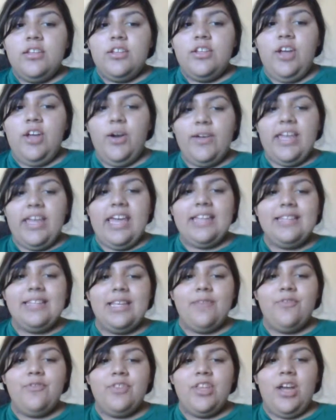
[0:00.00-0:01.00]
Okay,
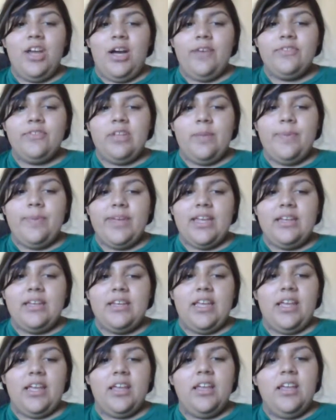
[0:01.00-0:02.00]
time for the off-topic
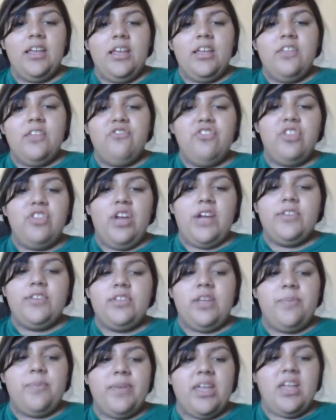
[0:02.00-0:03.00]
ending. For the
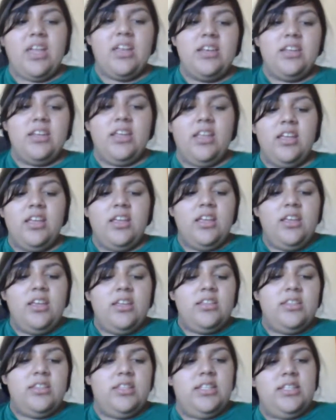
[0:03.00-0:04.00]
off-topic ending,
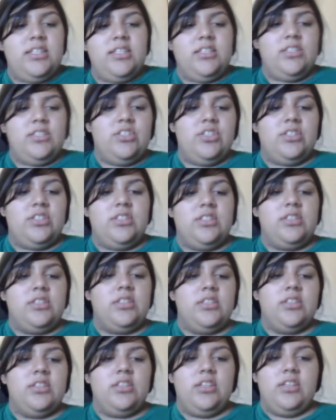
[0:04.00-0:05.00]
this is just
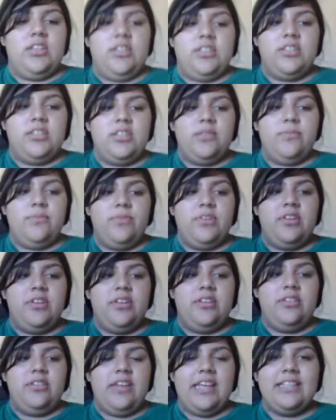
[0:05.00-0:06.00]
a
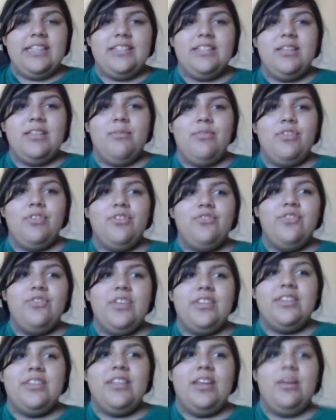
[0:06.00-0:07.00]
nice summer
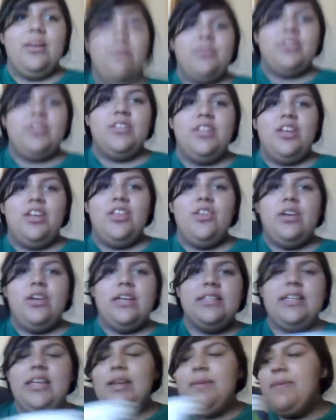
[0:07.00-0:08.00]
drink that I'm gonna tell you
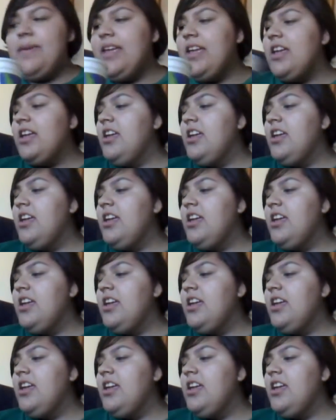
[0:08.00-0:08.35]
guys how to make.